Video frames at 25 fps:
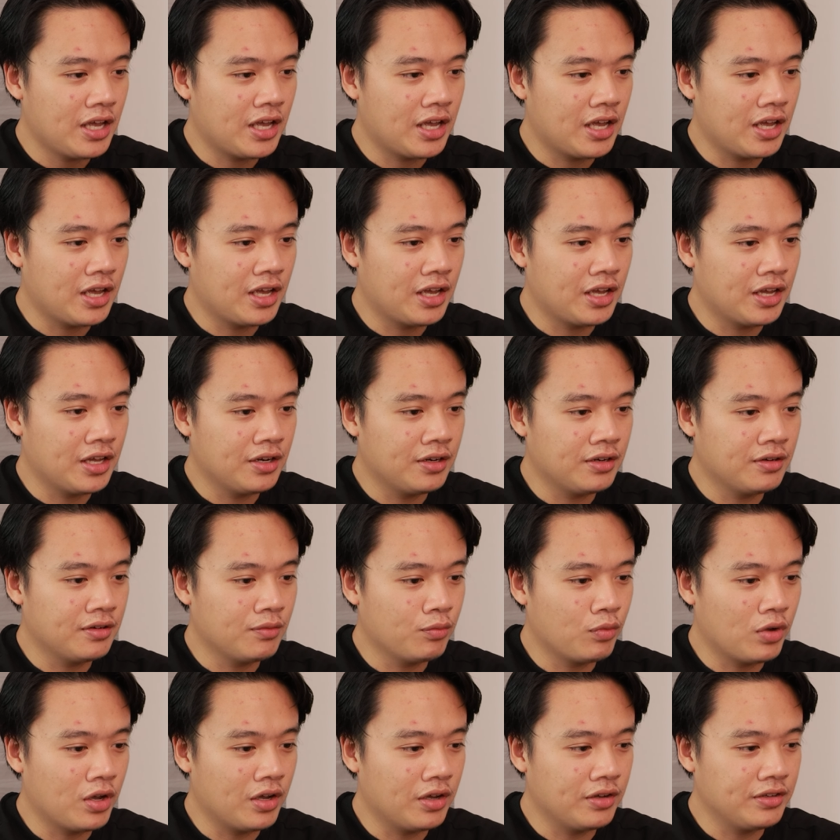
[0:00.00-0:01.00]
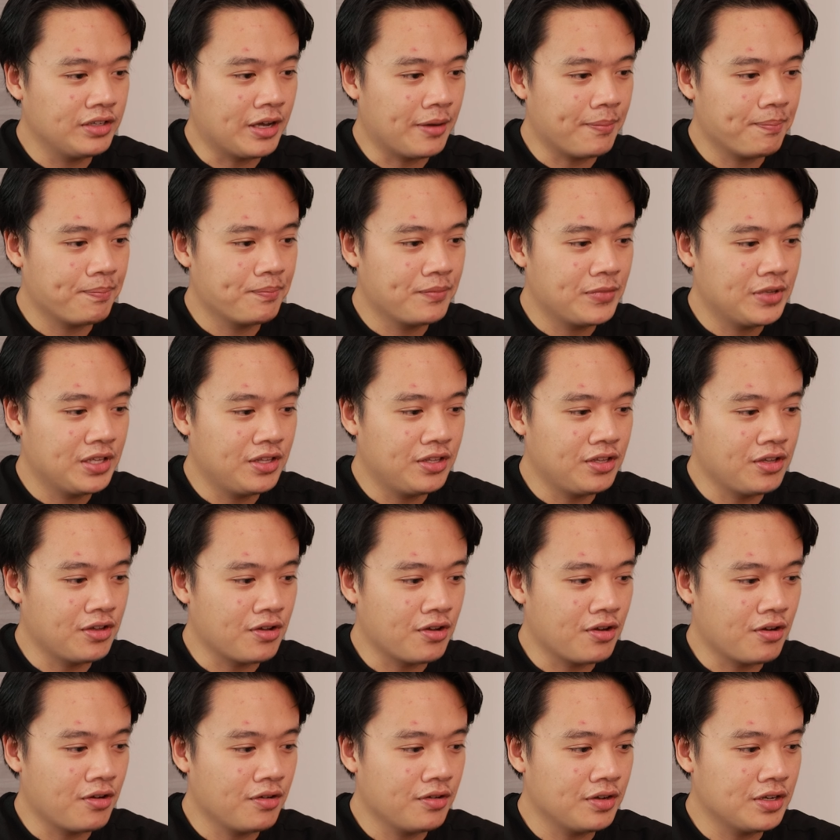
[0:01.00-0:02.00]
And where, yeah,
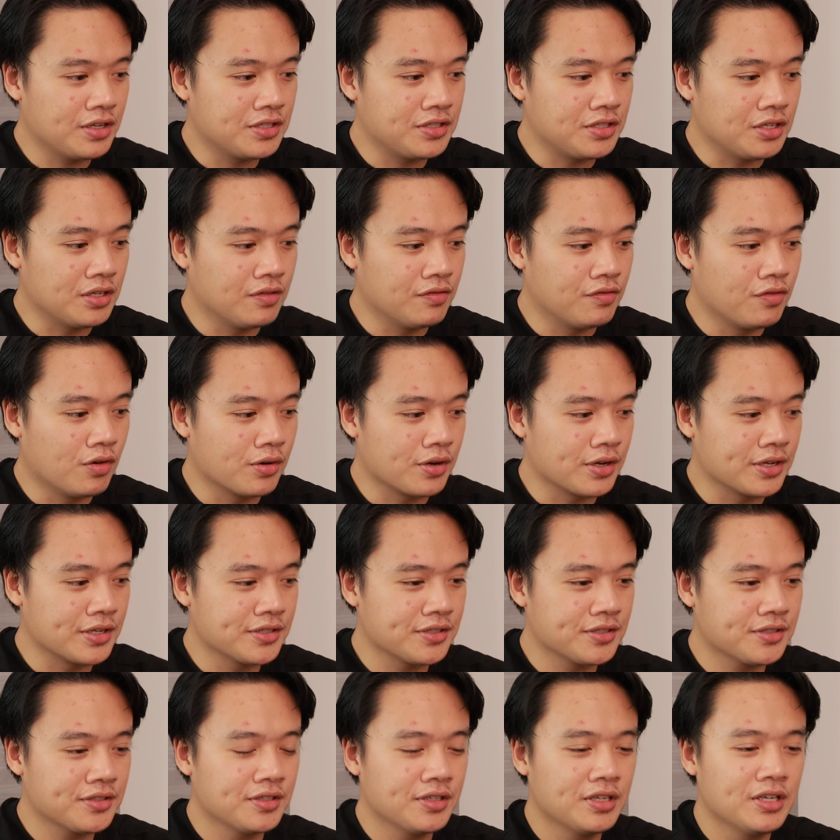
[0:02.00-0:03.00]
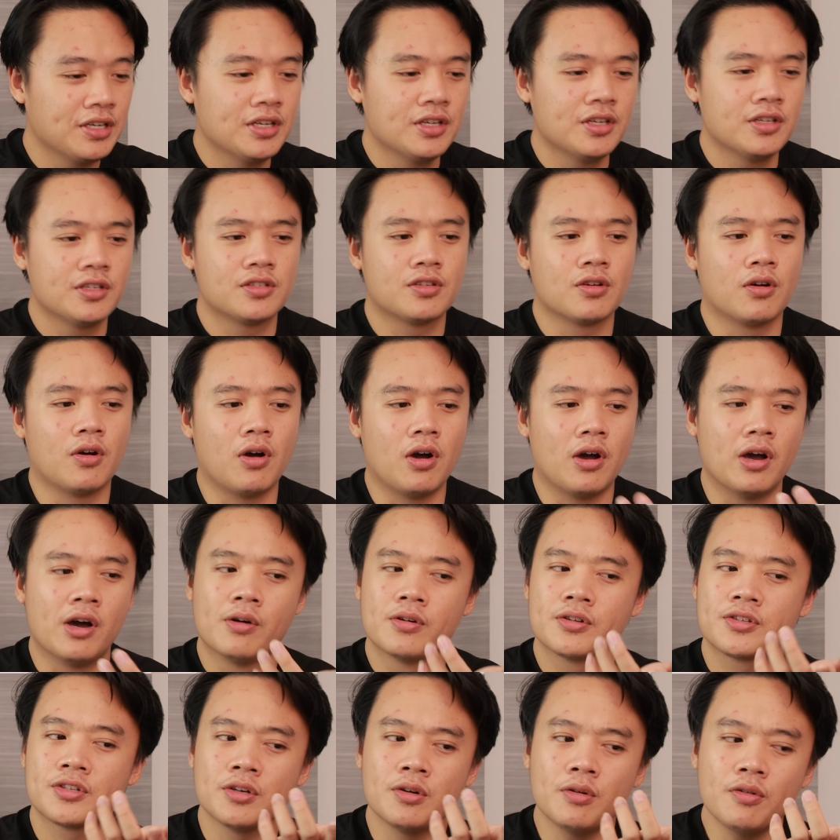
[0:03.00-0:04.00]
here is in focus. So
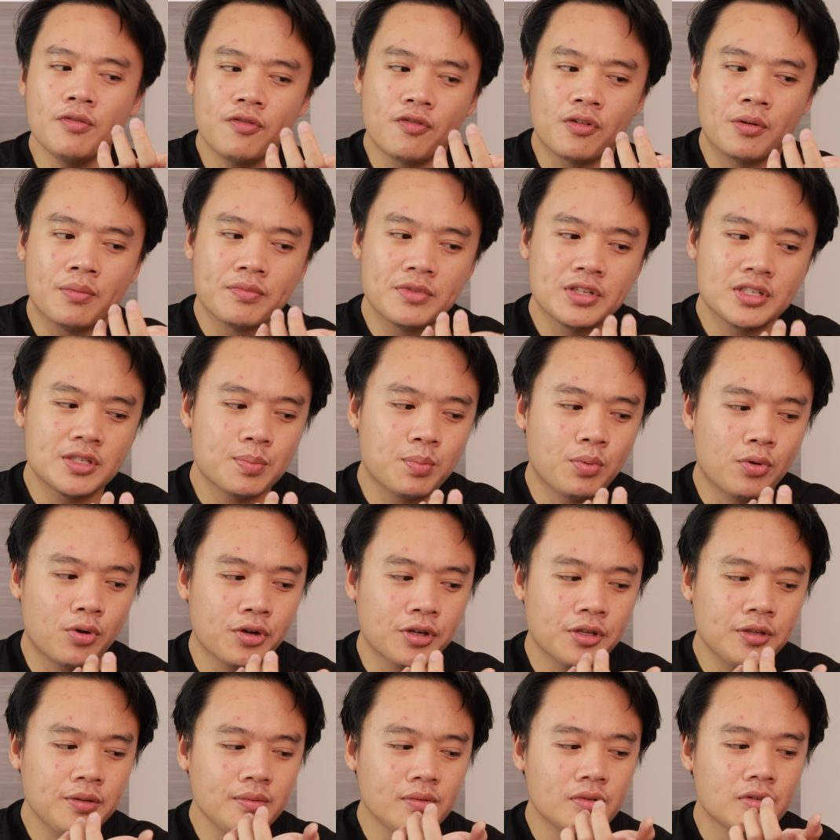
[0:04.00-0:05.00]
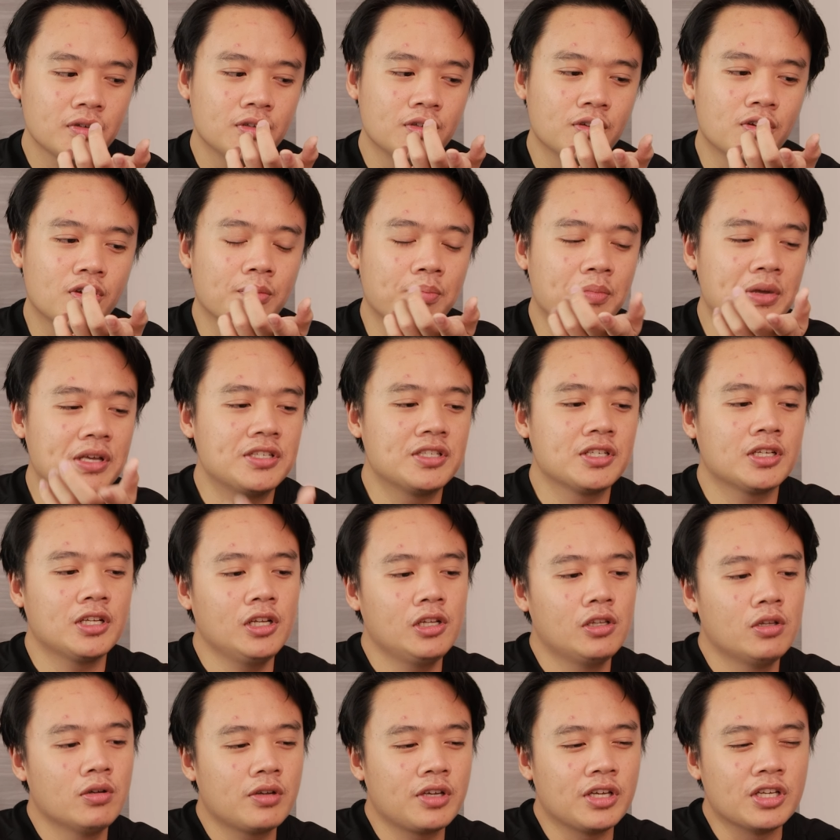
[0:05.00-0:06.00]
also from this point, you could
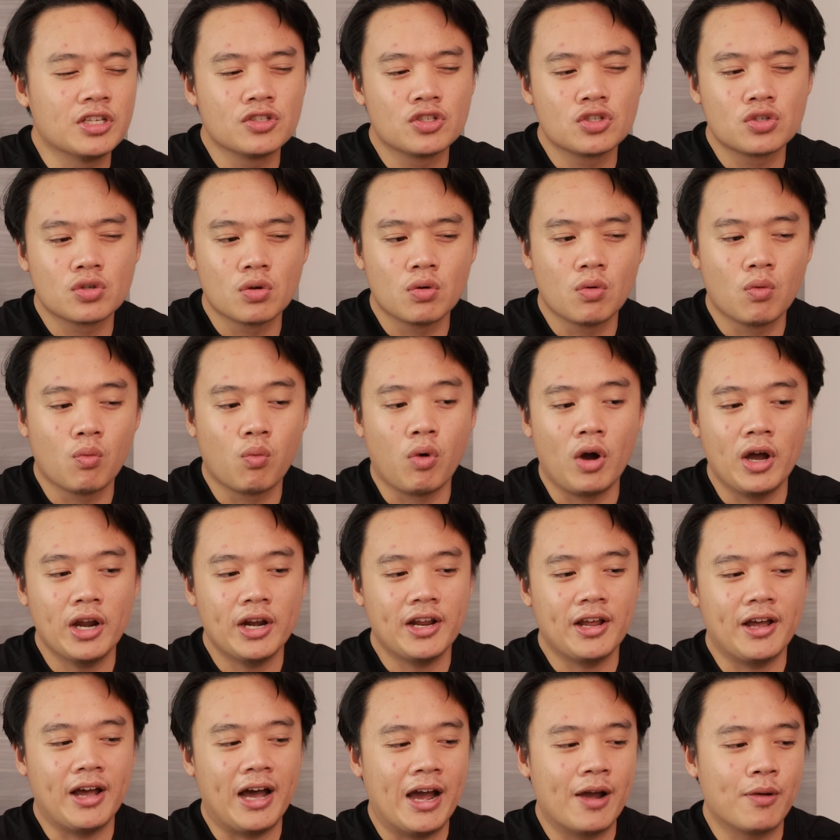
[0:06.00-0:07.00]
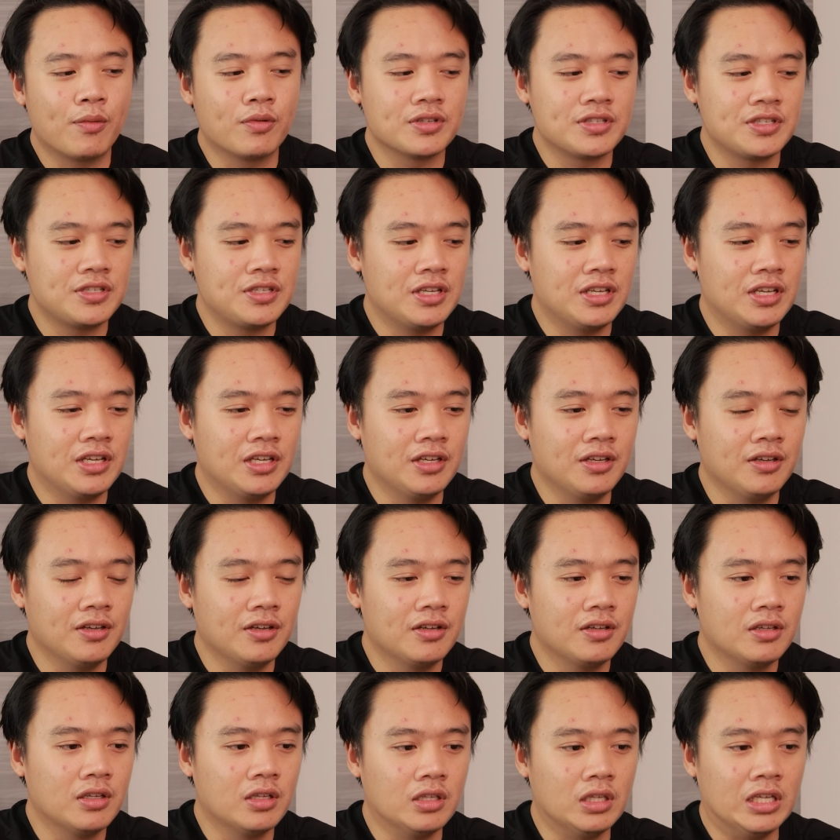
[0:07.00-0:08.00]
basically look into what I would see
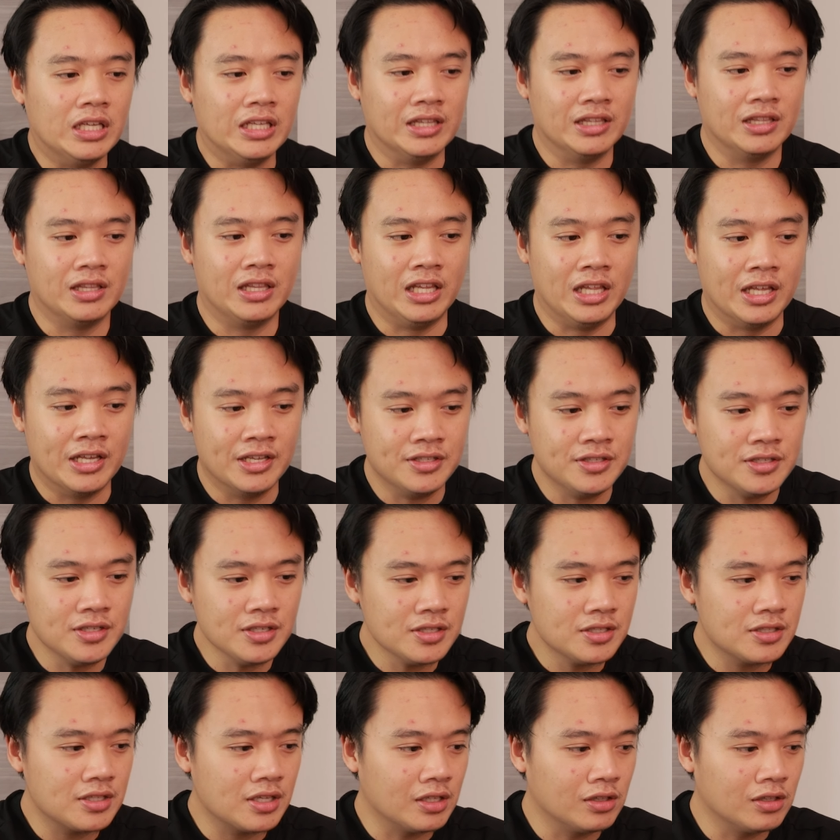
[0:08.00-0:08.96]
in lenses.